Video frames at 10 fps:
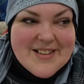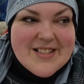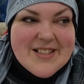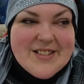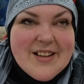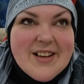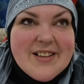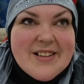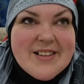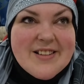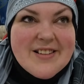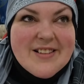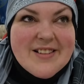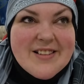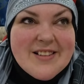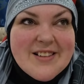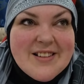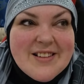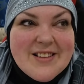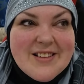Is this a... Uh,
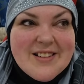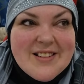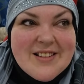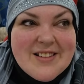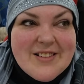Pokemon.